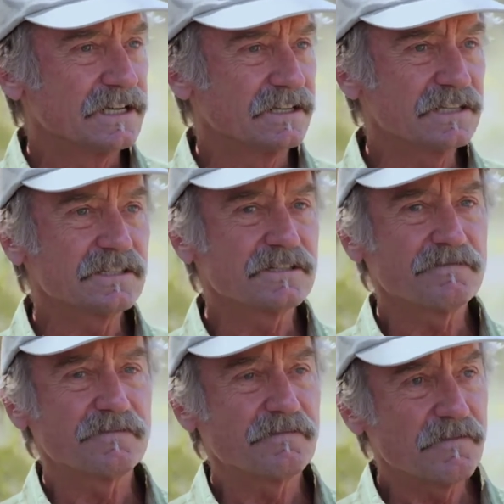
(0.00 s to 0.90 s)
This is a
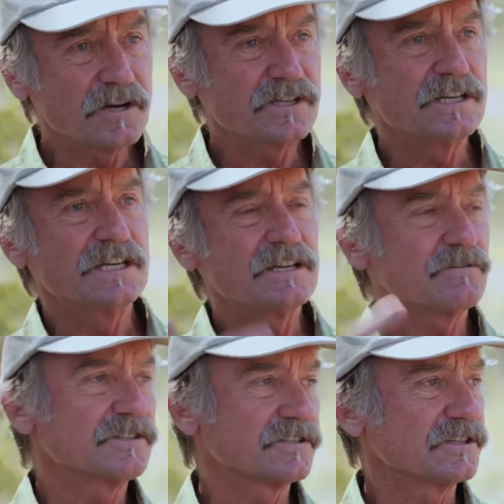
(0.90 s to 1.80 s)
functioning
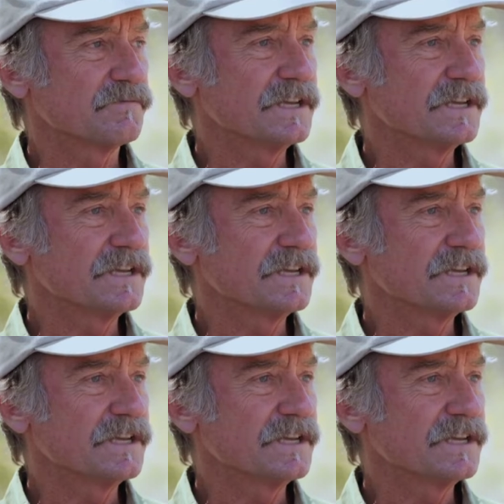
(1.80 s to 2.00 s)
ecosystem.